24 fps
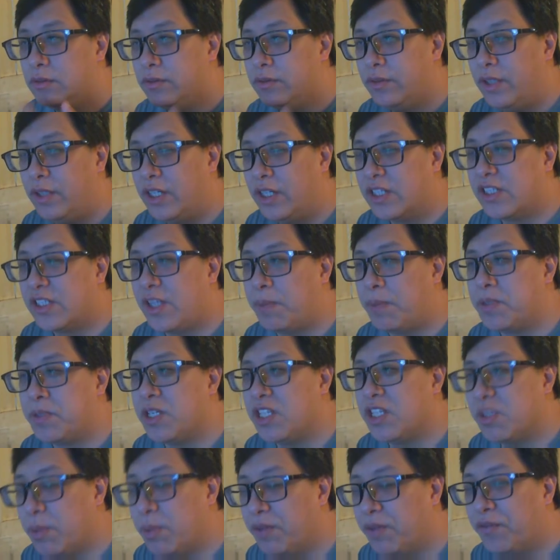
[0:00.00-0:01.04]

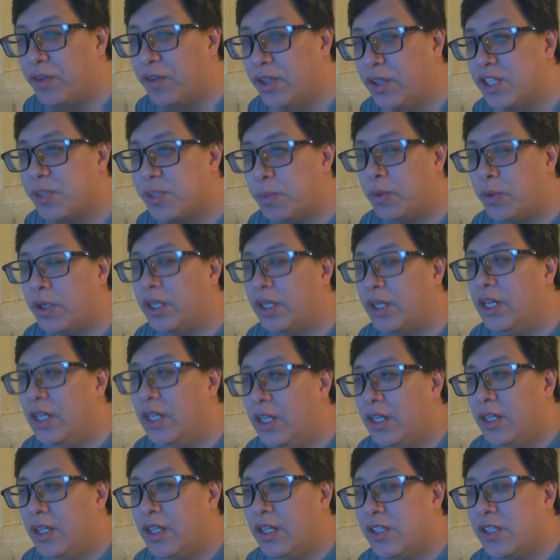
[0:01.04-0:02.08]
exceptions, but for this point,
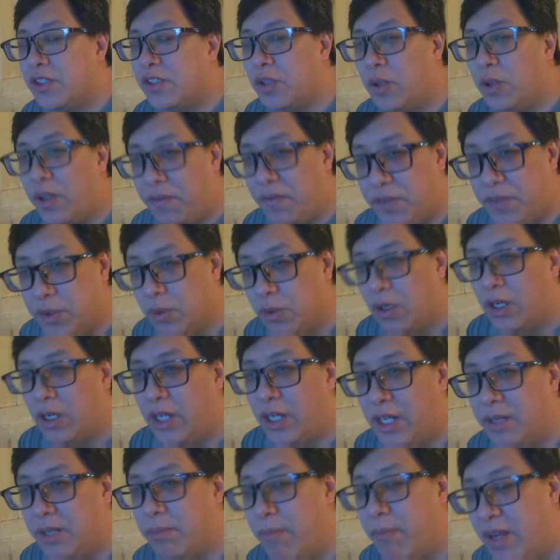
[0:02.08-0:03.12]
so if you are
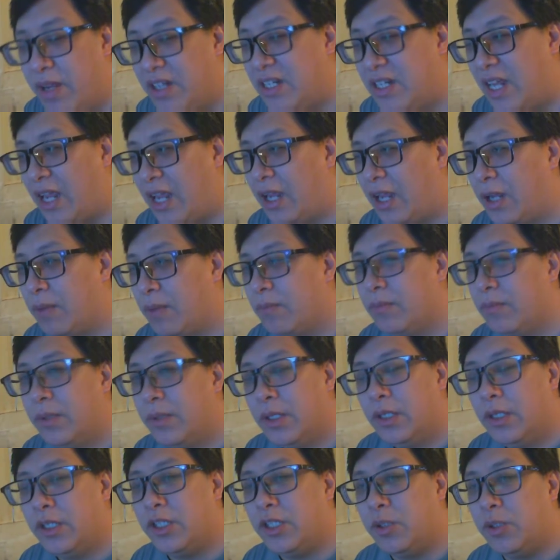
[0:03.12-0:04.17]
in mid-game,
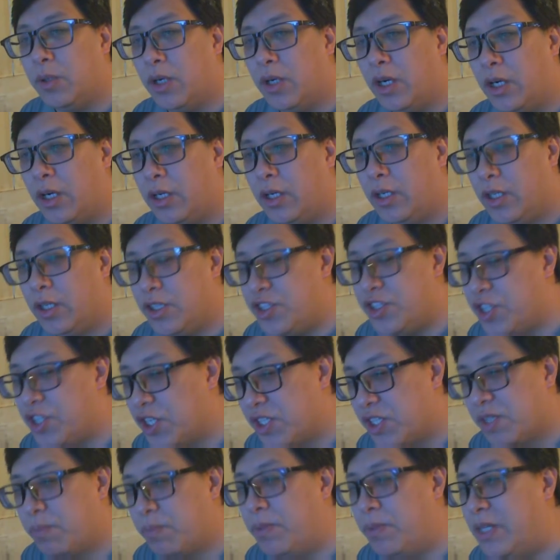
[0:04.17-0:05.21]
you are
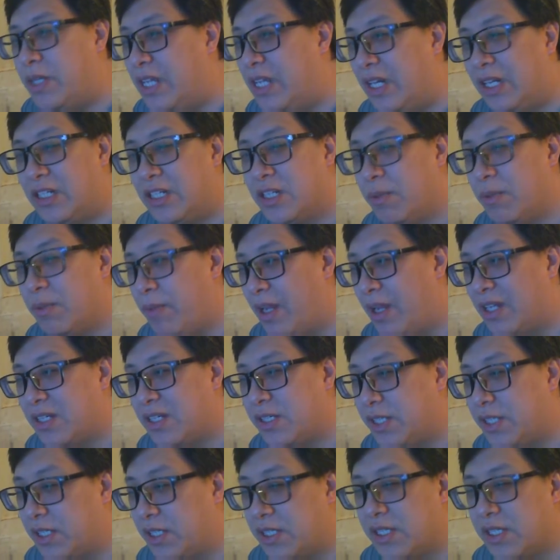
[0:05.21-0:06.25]
just beginning to make
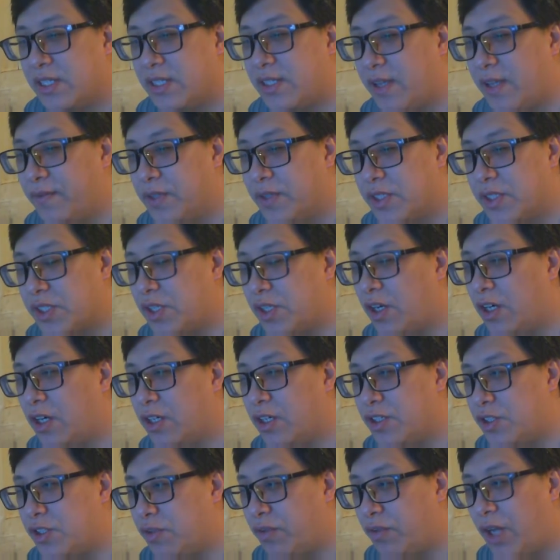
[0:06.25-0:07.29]
6 and 7
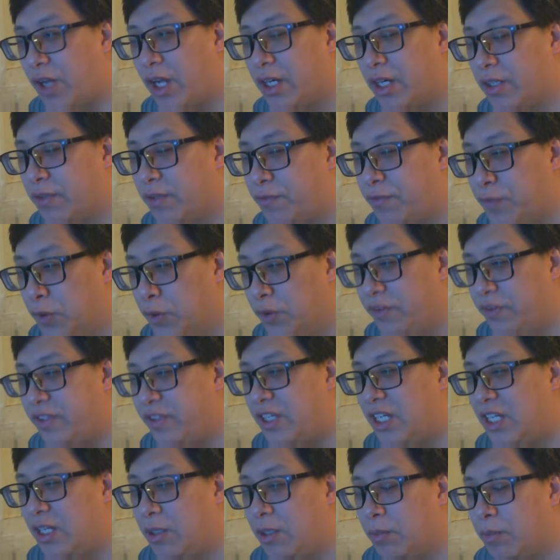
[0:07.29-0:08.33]
stars, you've got a full
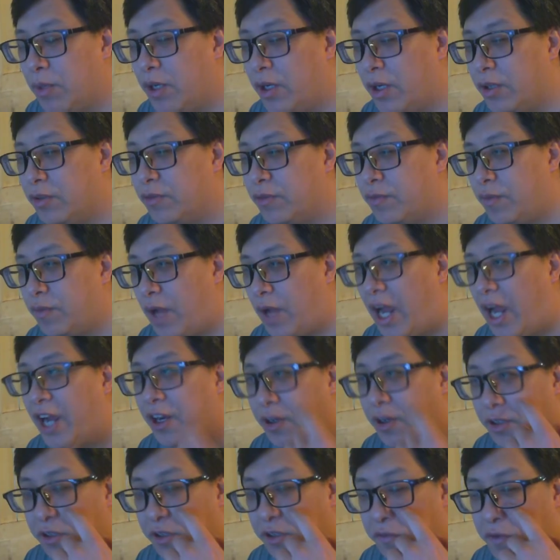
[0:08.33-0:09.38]
team of
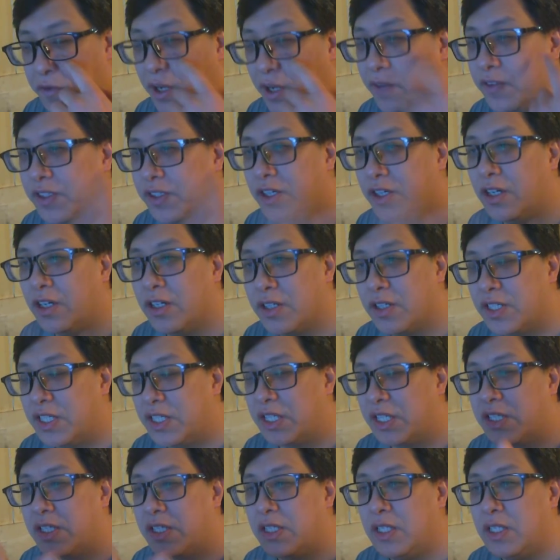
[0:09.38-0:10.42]
higher than 5 stars,
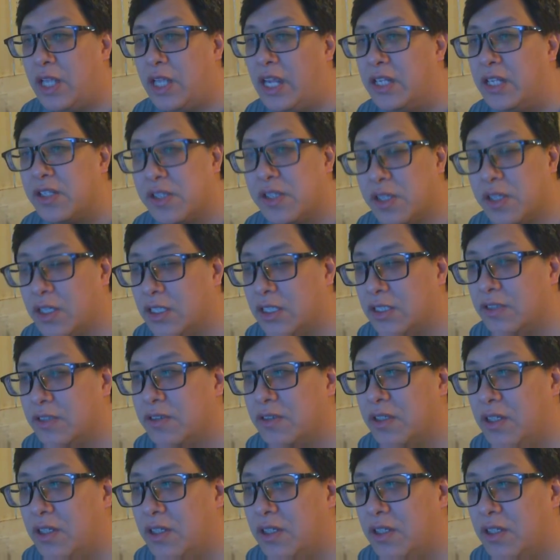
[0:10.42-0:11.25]
6 to 8 stars,